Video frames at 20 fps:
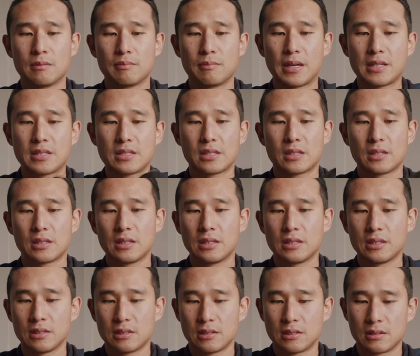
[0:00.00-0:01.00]

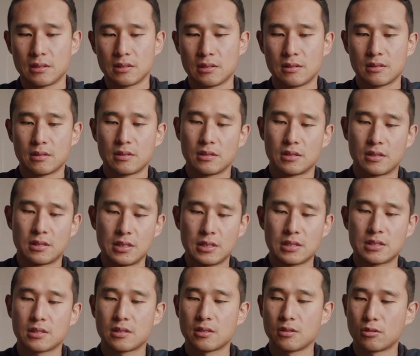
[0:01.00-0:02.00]
basically
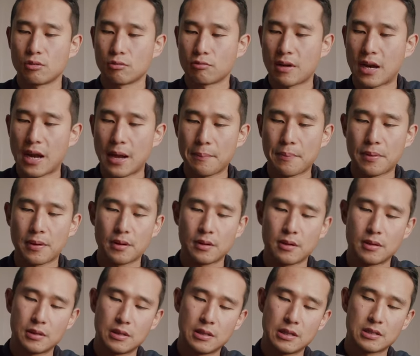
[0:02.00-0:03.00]
this little wrap
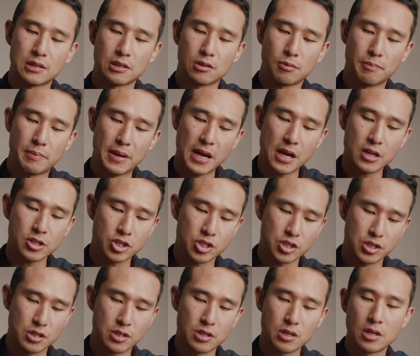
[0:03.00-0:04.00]
has a little
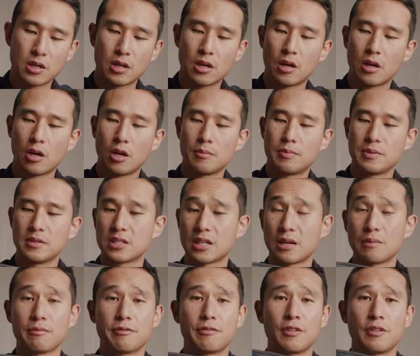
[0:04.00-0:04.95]
pouch opens up,